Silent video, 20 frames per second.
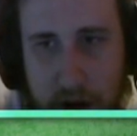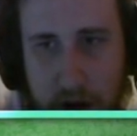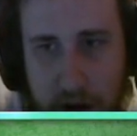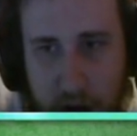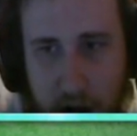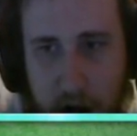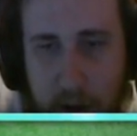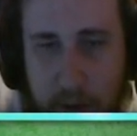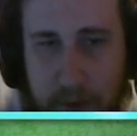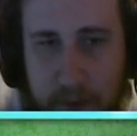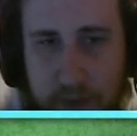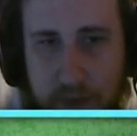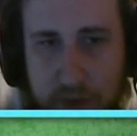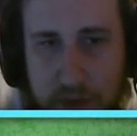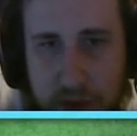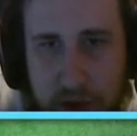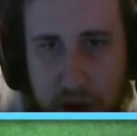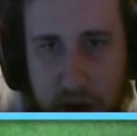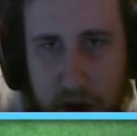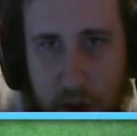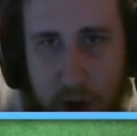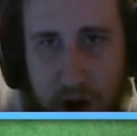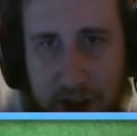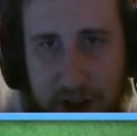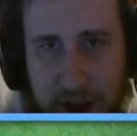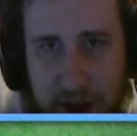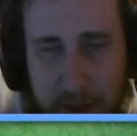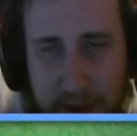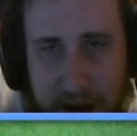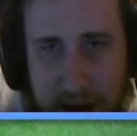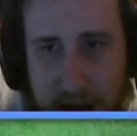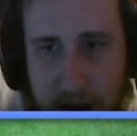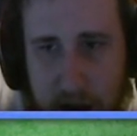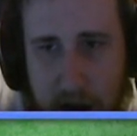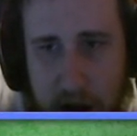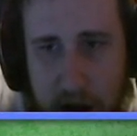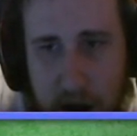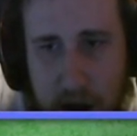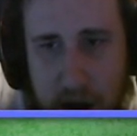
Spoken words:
you know, it wants to be.